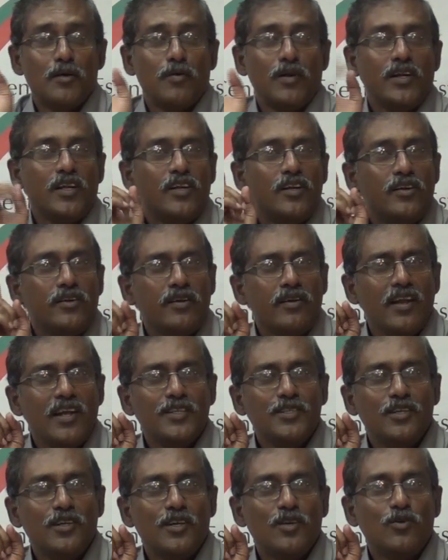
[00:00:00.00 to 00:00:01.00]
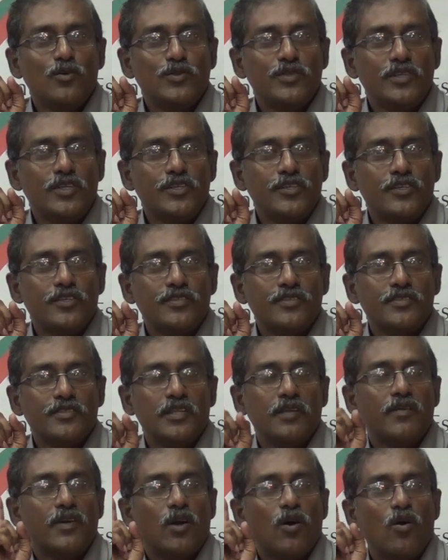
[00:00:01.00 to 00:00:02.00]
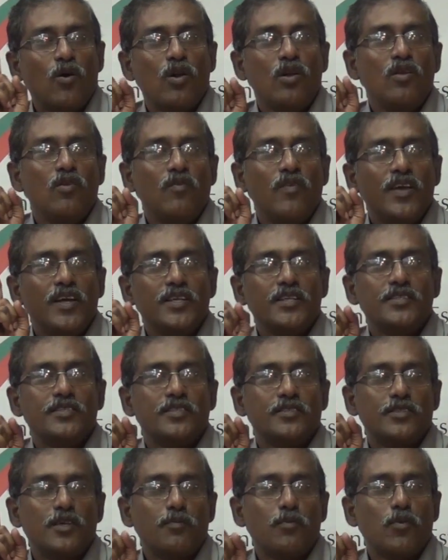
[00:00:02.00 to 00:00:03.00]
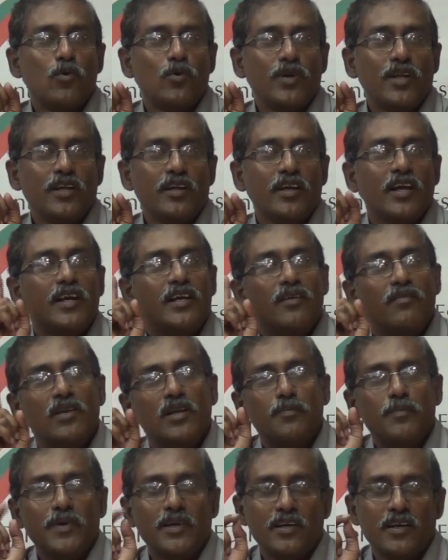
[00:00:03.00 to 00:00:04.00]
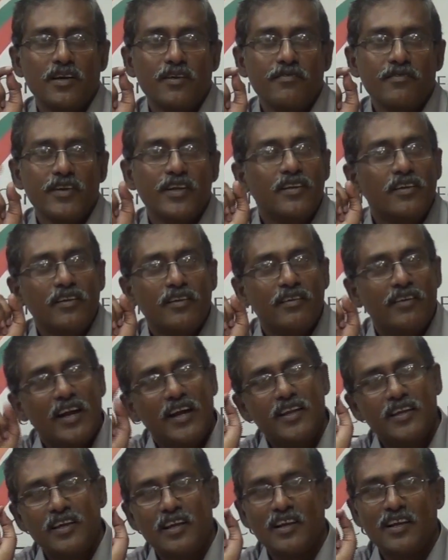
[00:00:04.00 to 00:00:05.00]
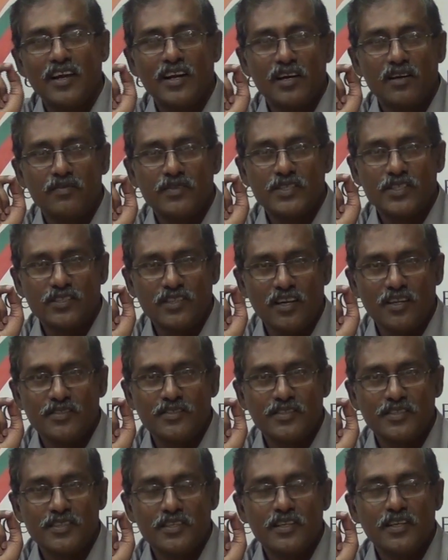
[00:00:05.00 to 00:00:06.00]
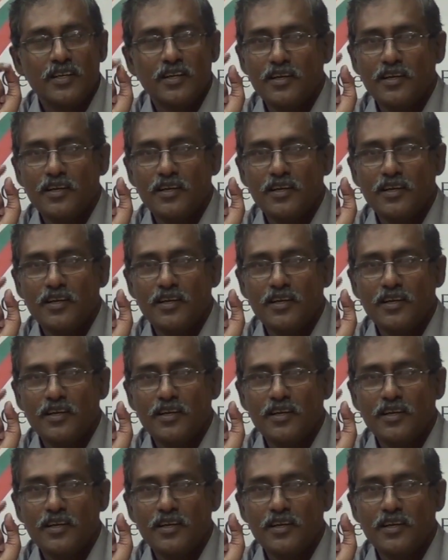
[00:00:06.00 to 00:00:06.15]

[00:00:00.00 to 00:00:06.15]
But in international negotiations, they were always supporting the developing country, radical kind of stance.